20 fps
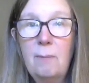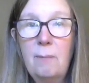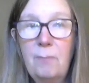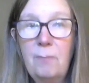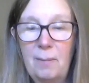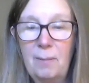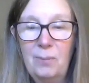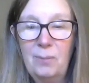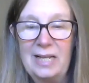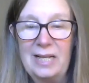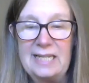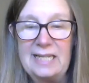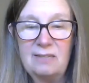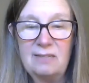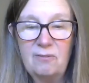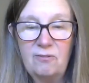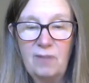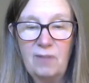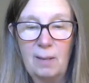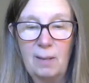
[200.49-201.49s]
bumble as
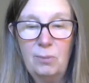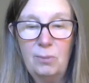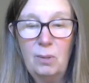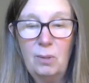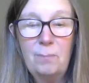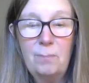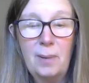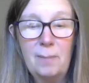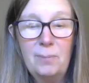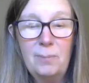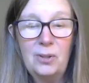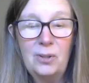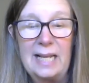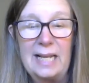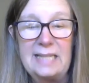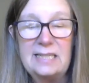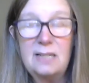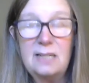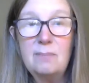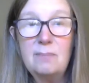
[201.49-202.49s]
in fumble, bumble
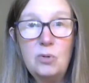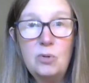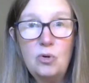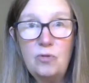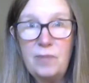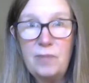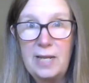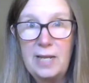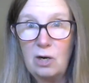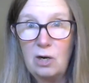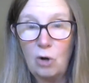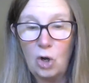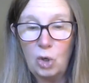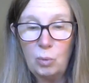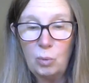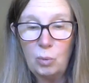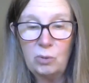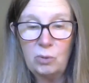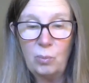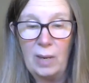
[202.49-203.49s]
as in move in an
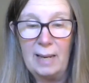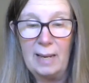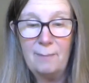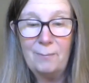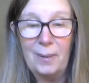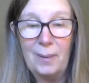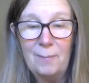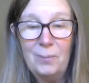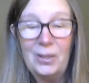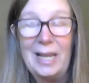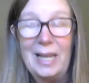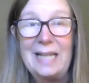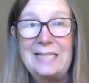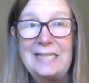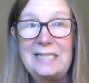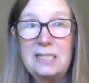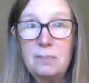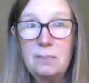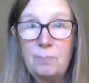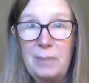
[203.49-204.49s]
awkward way, bumble
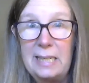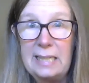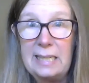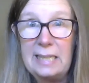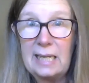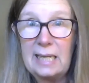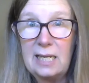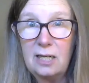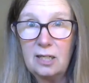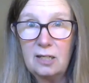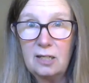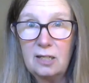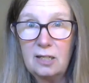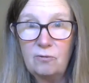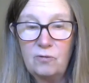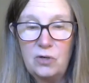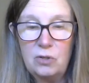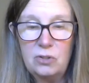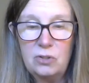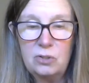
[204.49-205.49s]
as speak in a
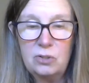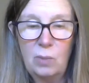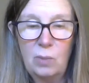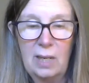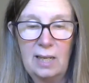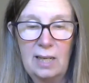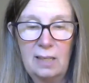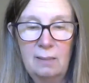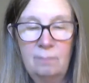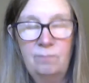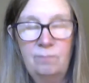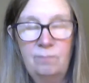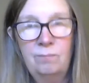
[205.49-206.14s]
confused way."